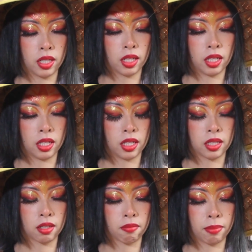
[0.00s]
in its
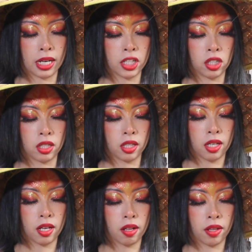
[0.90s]
compassion.
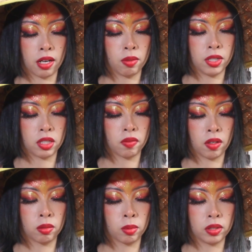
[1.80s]
That which is
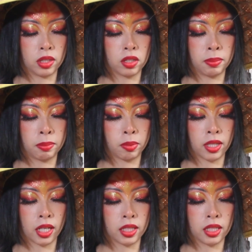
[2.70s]
vulnerable needs to be
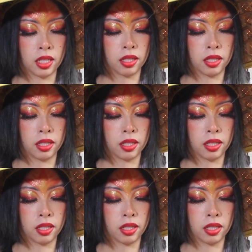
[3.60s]
protected.